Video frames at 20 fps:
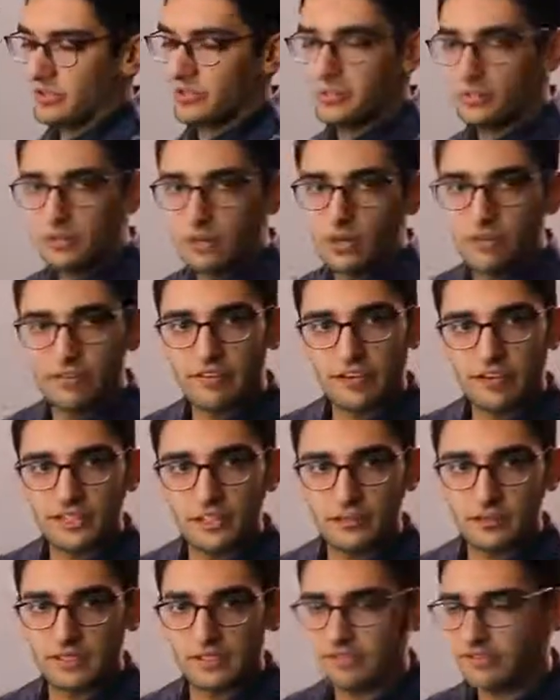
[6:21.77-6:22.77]
So you know very
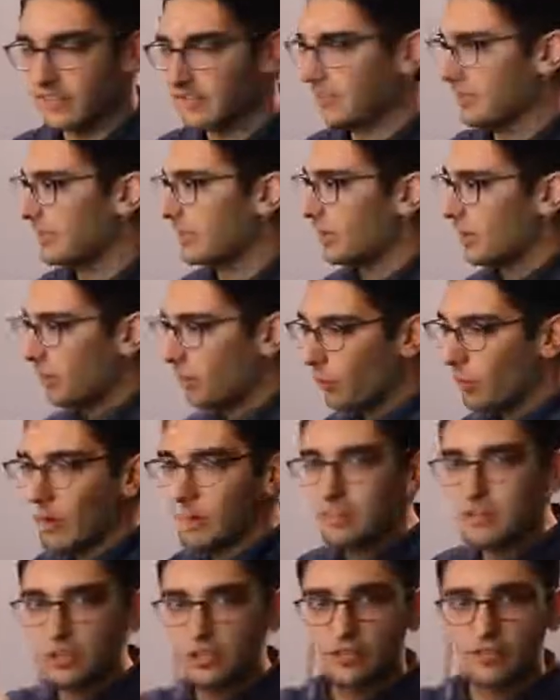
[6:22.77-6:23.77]
specifically
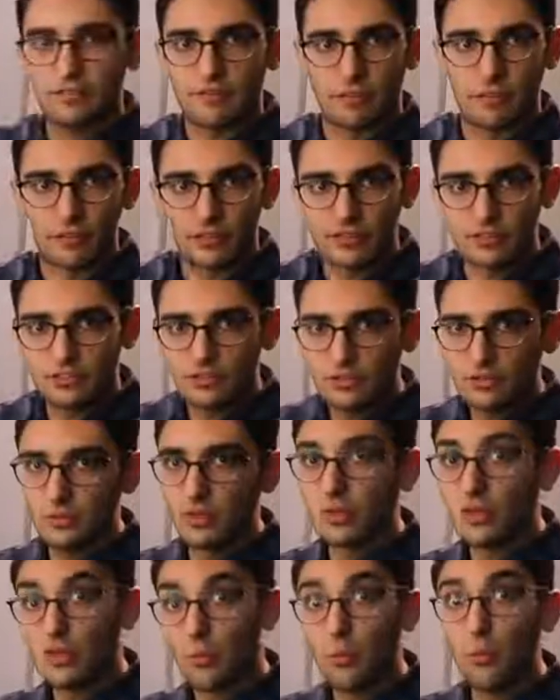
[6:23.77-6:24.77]
web machine
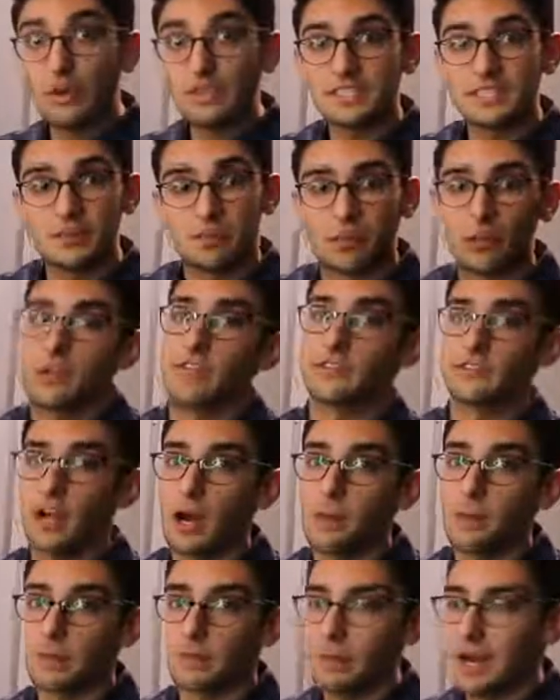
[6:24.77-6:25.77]
42 was the point of
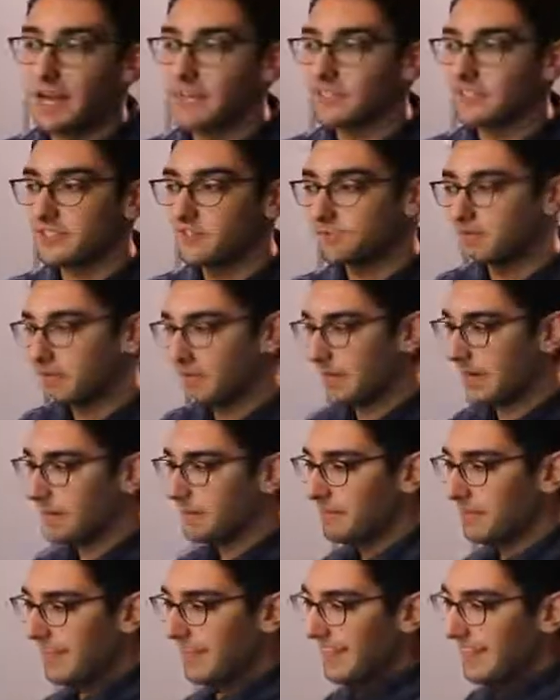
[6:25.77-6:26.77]
compromise,
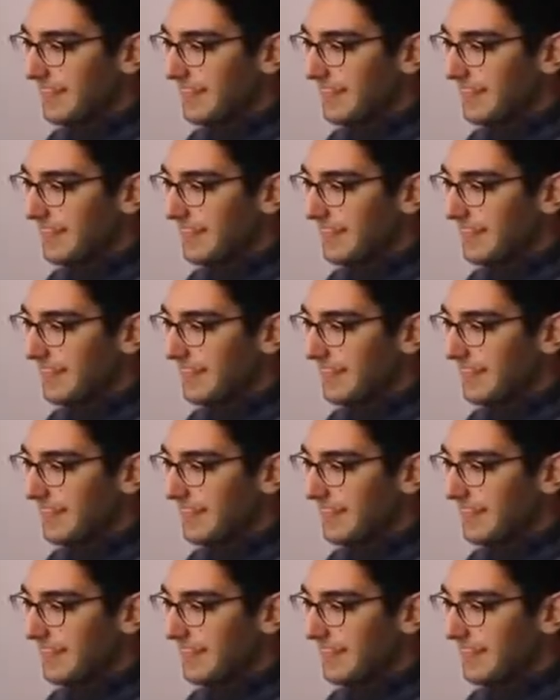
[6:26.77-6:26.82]
right?